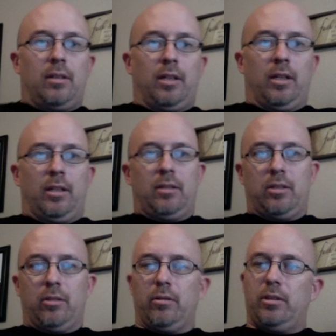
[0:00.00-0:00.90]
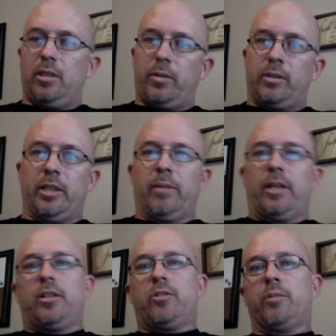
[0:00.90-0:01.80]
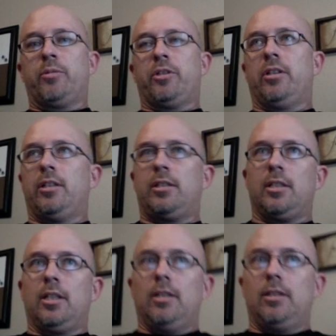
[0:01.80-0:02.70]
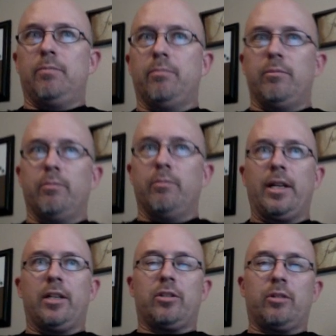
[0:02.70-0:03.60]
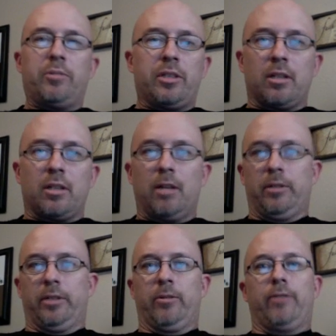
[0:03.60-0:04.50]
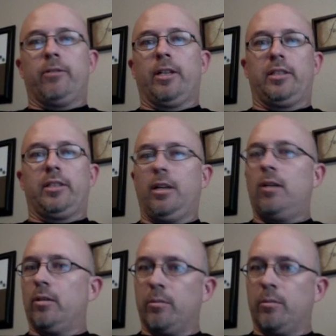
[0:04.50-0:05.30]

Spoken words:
And so typically a meta description, meta descriptions are not really great for SEO. They're